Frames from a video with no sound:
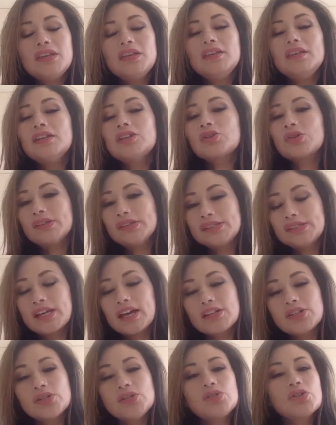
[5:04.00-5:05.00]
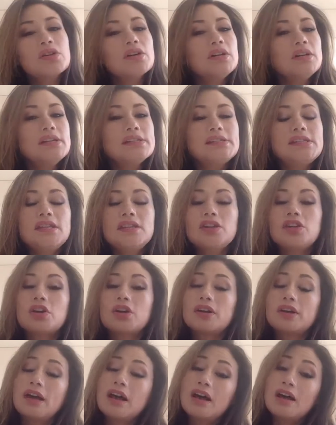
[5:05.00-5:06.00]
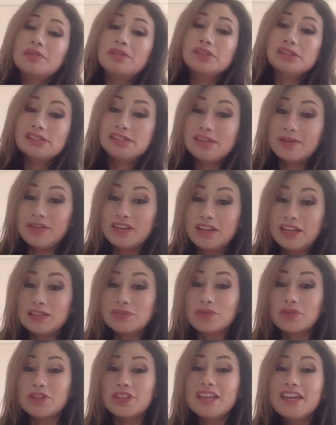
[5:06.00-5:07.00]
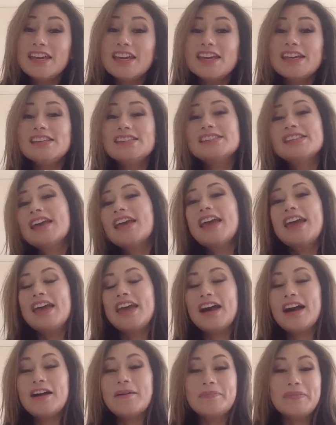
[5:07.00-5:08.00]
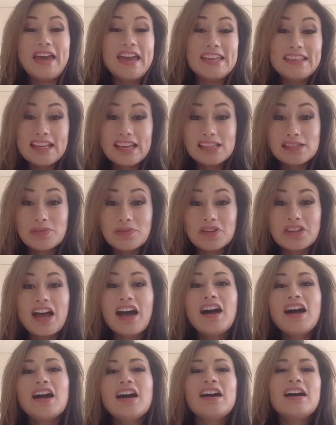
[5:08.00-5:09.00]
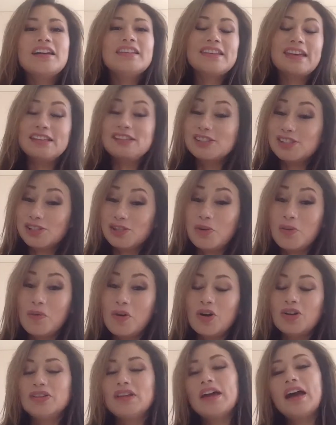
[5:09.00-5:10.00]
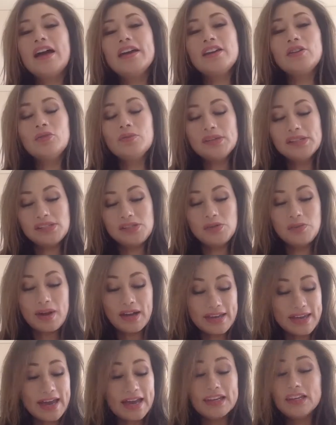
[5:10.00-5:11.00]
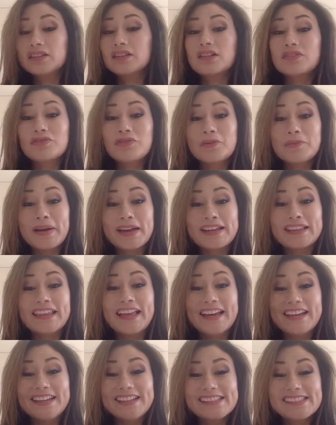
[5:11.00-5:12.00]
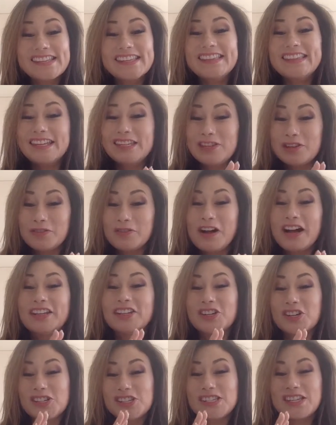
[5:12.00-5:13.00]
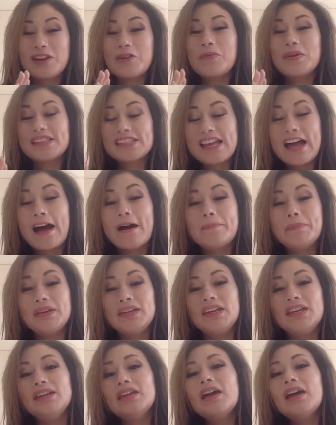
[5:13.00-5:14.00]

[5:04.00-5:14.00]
the transaction, you're going to see that you're going to have 7 days for these, 8 days for that, and so on. I always do a calendar for my clients, and then you understand what's happening.